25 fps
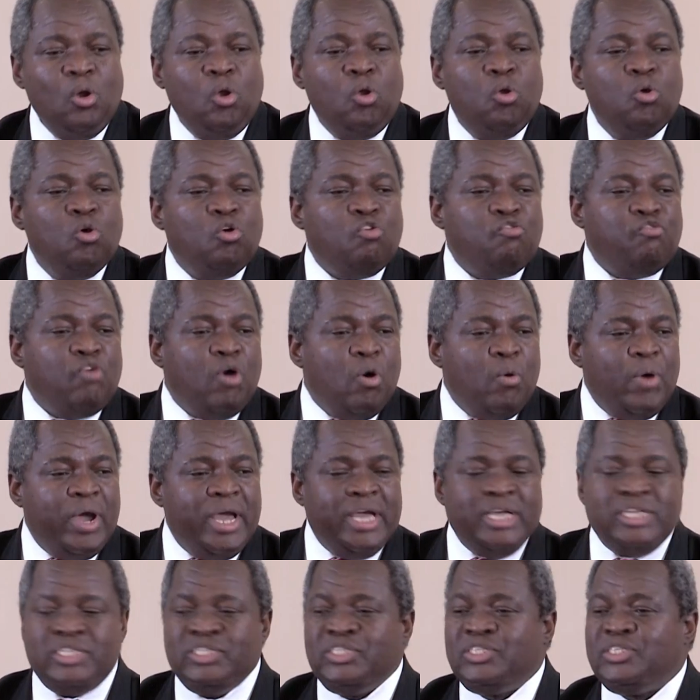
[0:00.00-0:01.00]
look for
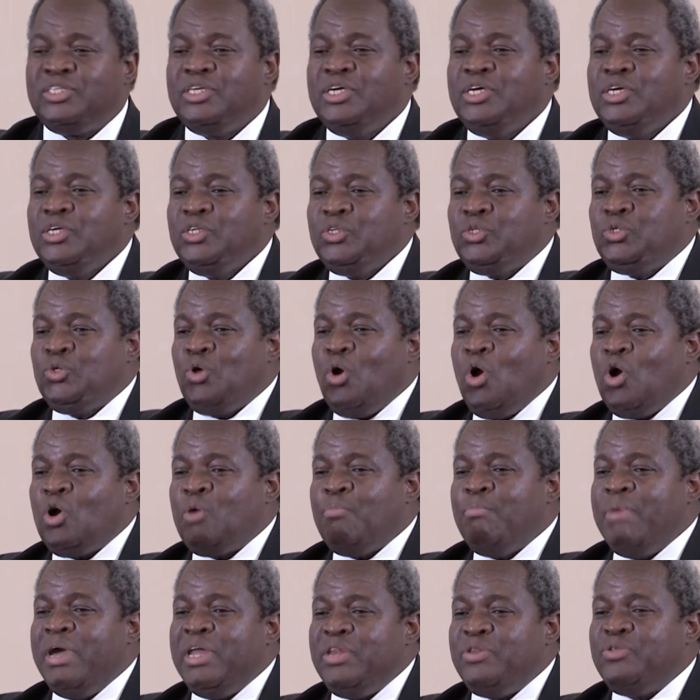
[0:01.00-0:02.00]
ways to
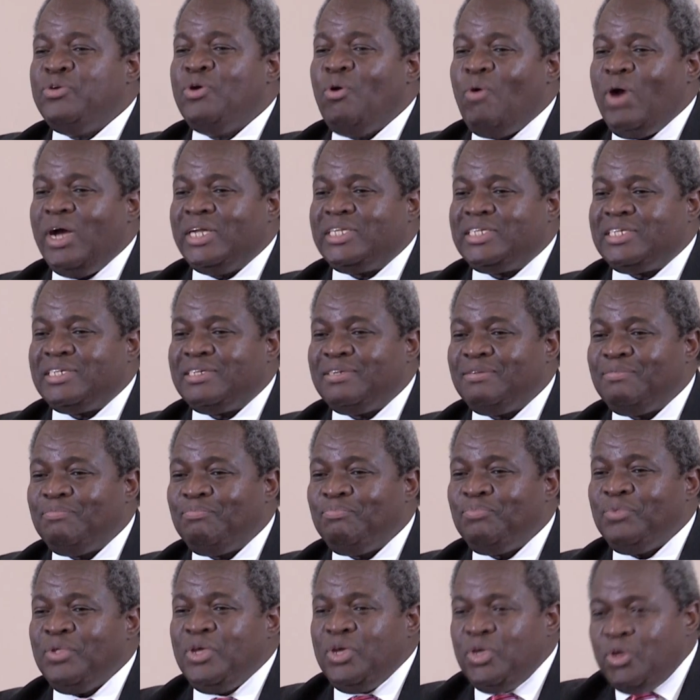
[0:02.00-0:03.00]
augment your what?
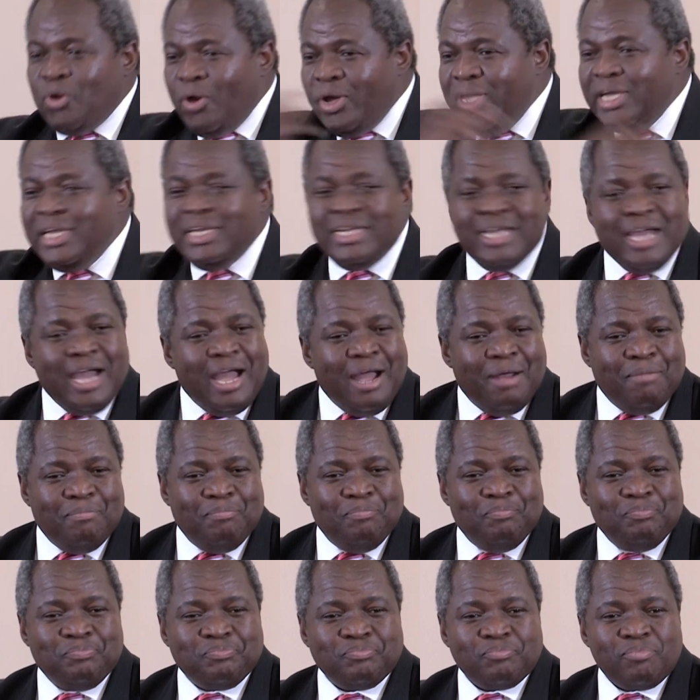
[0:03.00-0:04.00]
Your
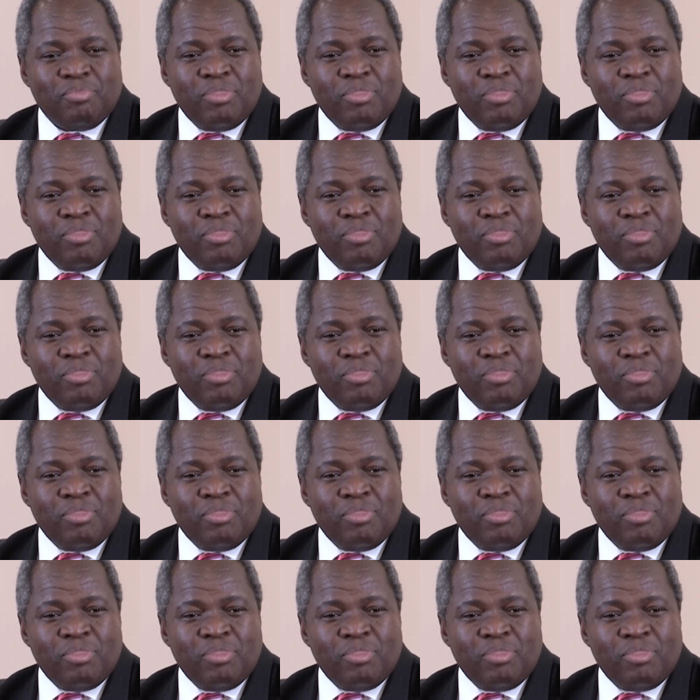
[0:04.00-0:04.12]
income.